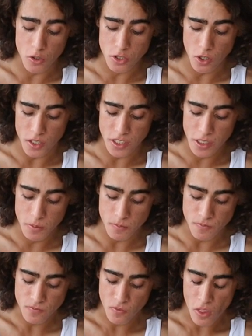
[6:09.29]
so salty.
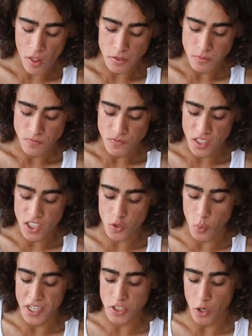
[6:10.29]
This
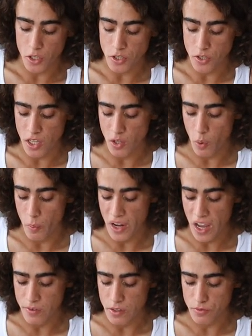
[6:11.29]
is way saltier than the one
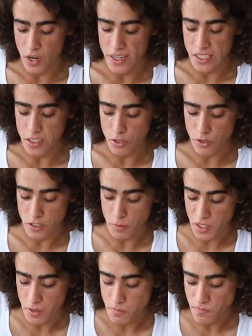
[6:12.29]
we have on Frankie's Free
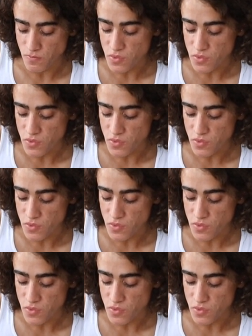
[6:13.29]
Range Meat.